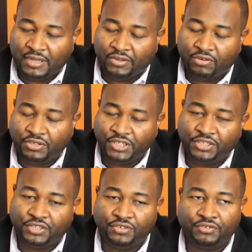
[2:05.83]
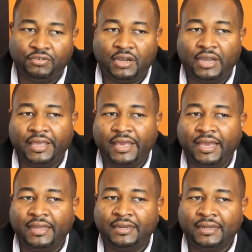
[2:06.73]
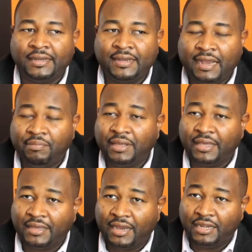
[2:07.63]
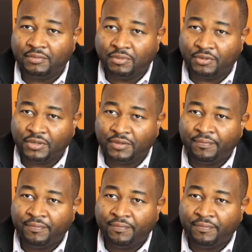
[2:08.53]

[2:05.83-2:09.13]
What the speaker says: according to ICANN applicant guidebook.